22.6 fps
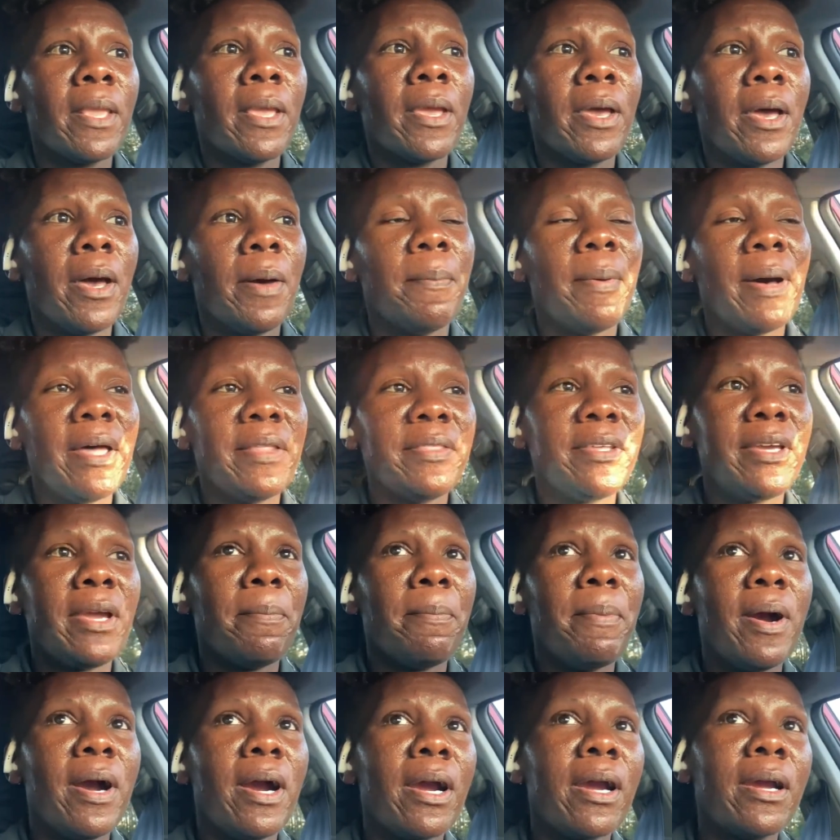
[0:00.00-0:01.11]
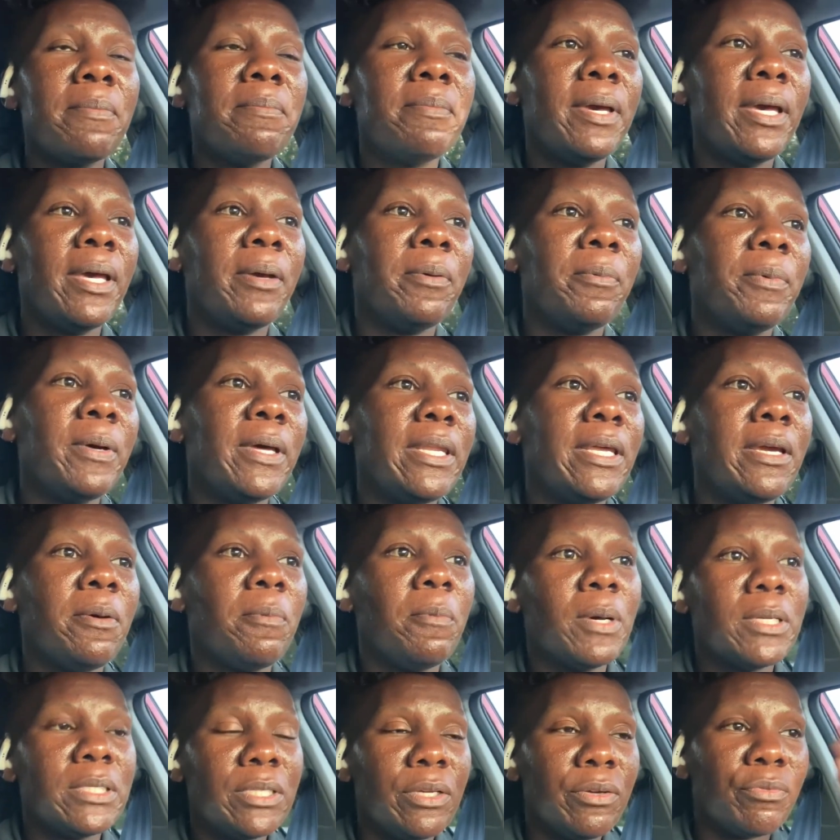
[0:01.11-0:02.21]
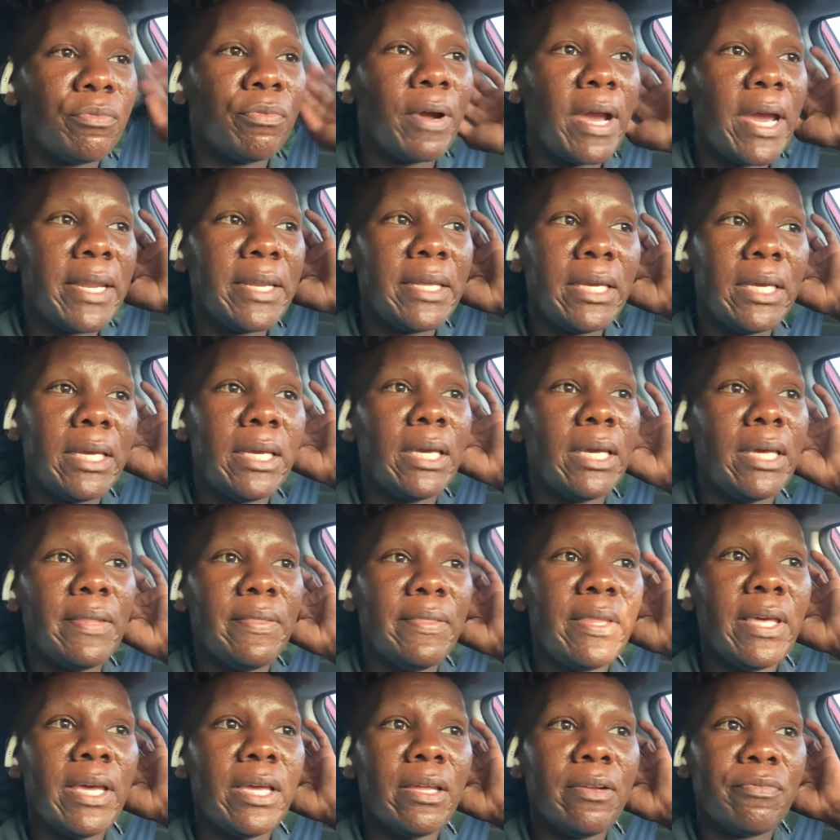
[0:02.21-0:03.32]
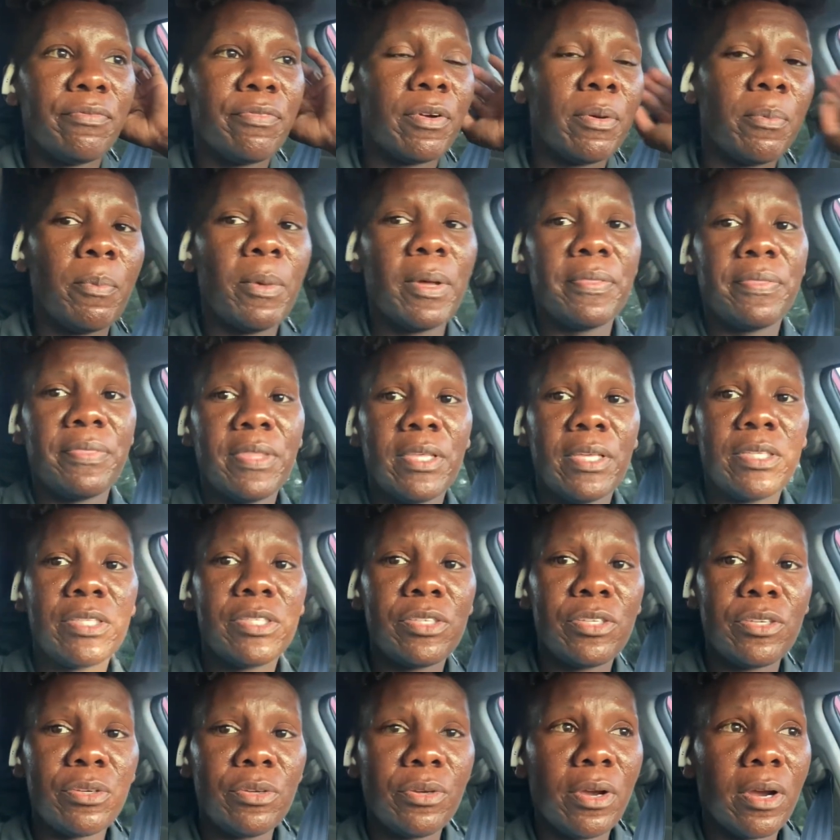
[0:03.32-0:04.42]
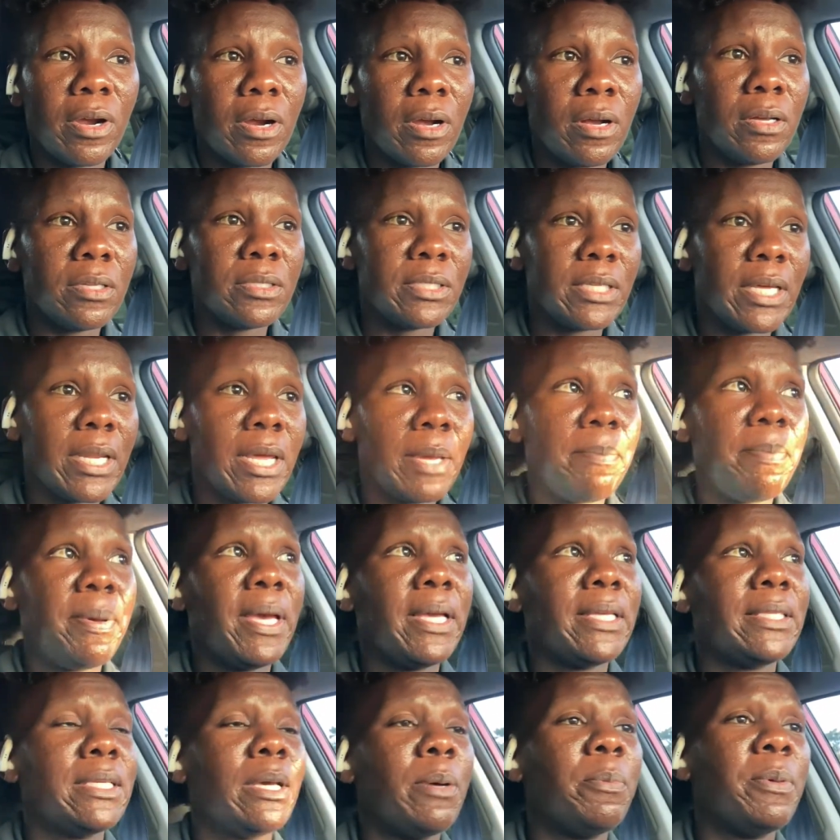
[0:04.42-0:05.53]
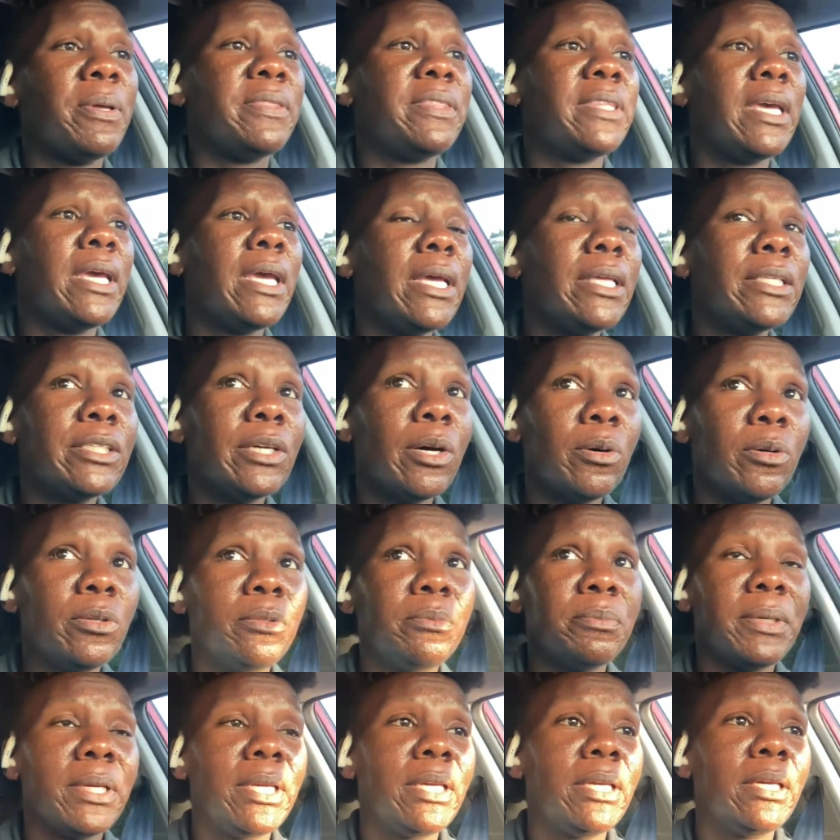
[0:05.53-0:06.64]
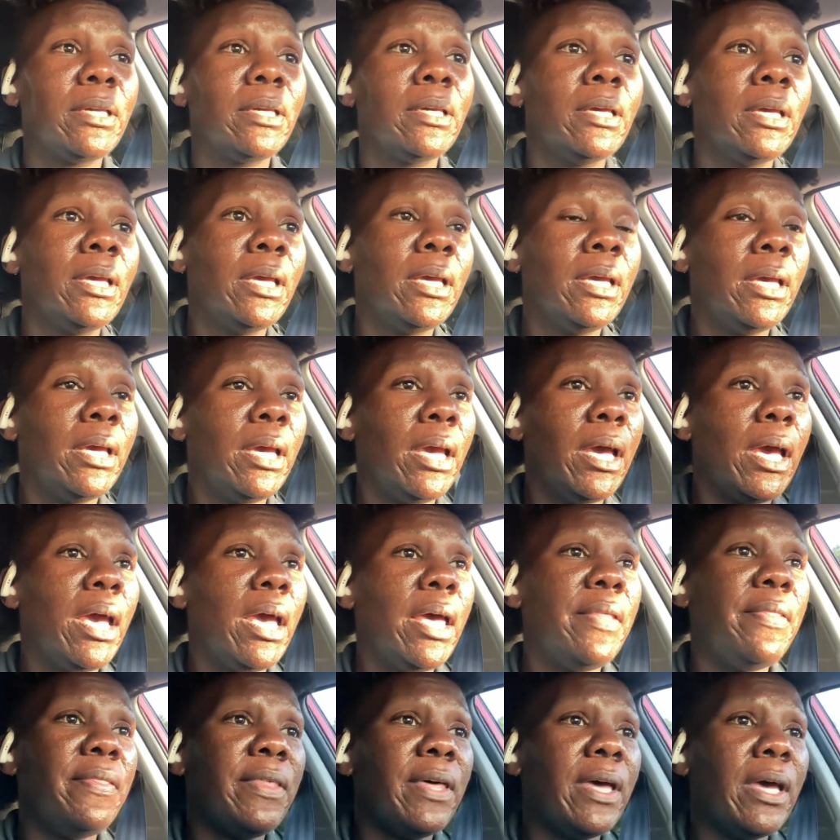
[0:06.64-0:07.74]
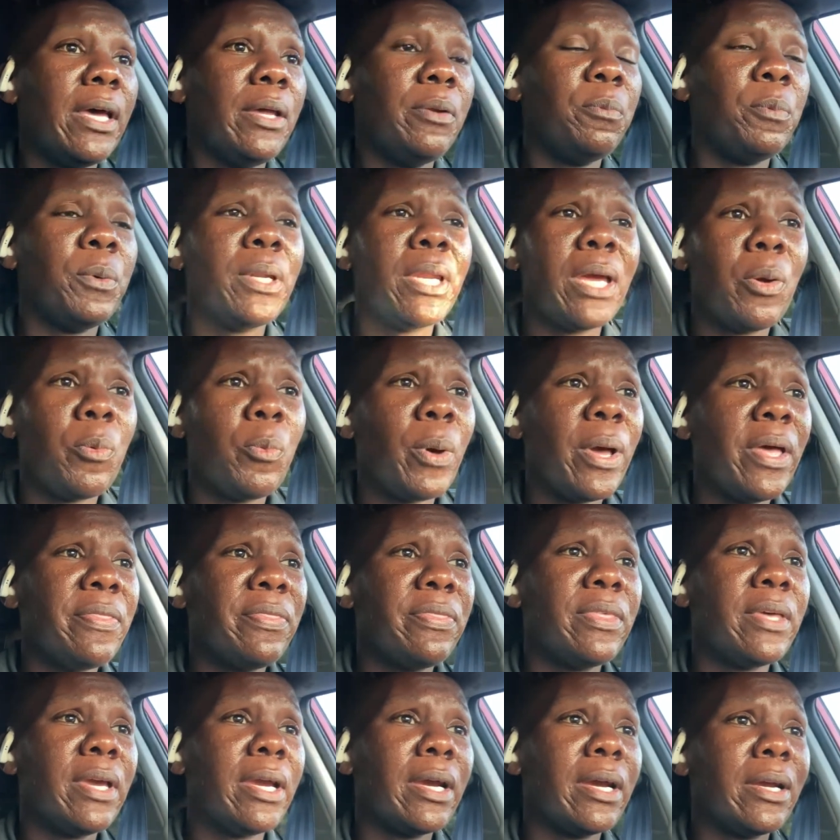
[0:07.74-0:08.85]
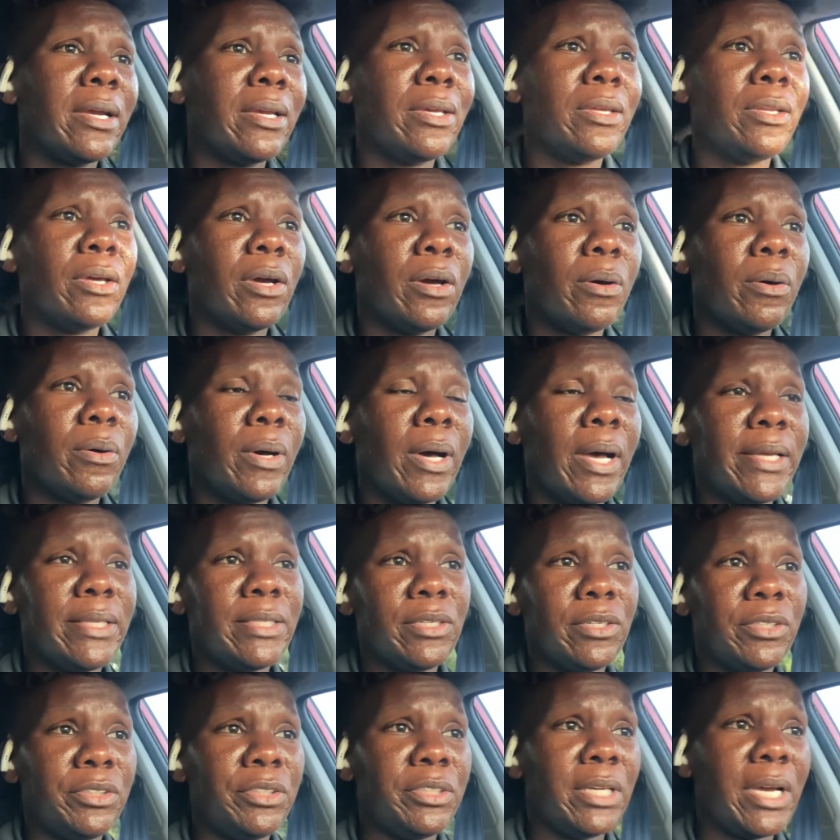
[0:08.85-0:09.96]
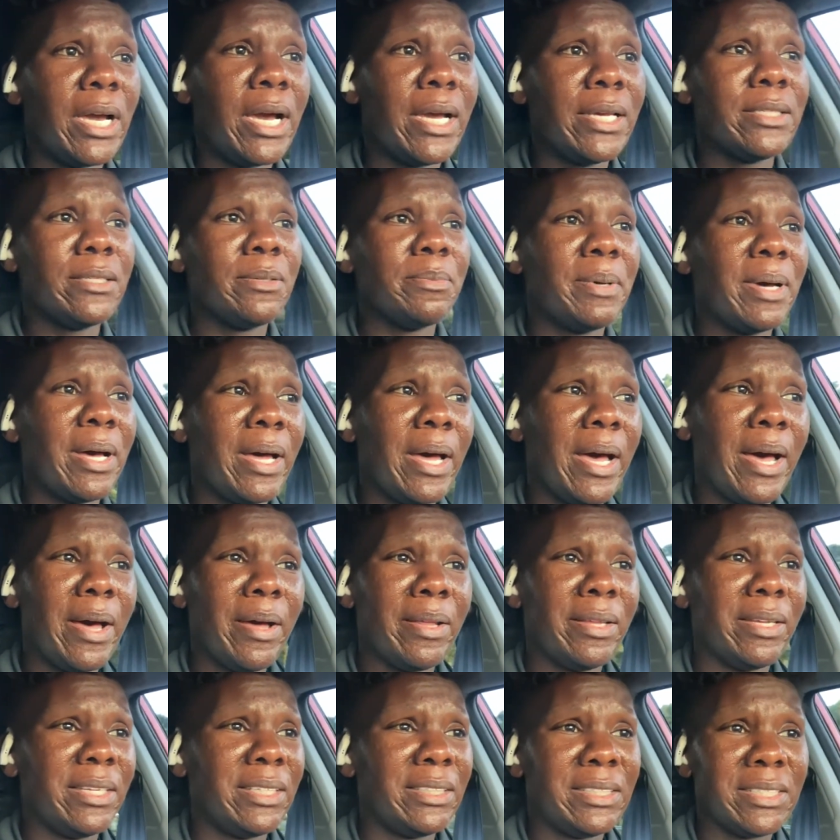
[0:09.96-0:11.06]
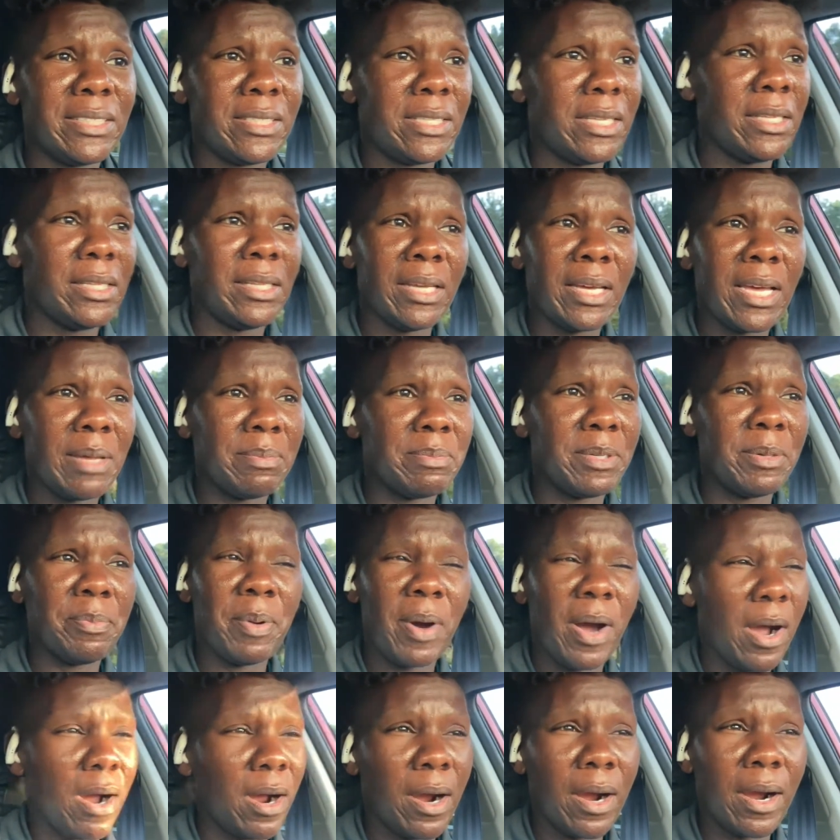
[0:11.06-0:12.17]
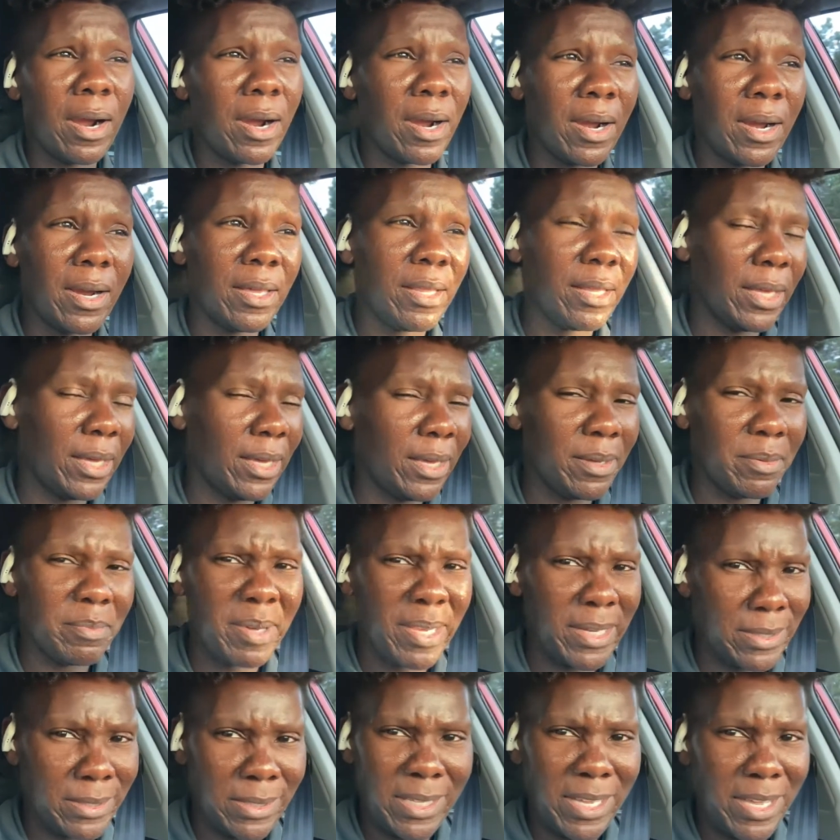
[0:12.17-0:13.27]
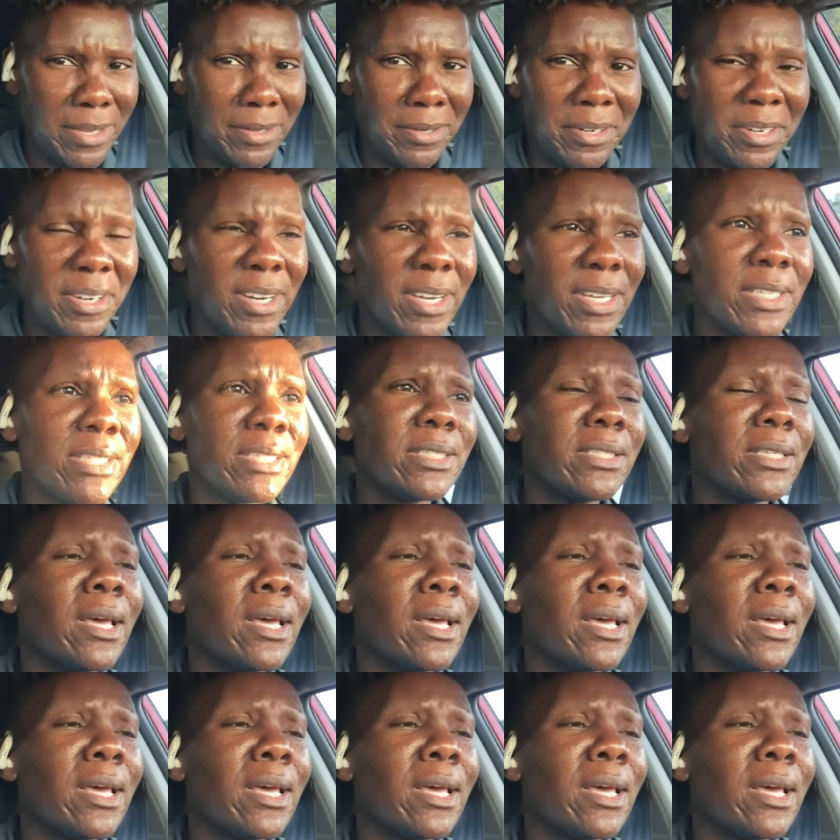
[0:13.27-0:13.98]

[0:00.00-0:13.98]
about the apartment when it wasn't ready and then from what the two girls that I picked up what they had told me and then when I went there you know I told you guys about how it just didn't look up to par like my standards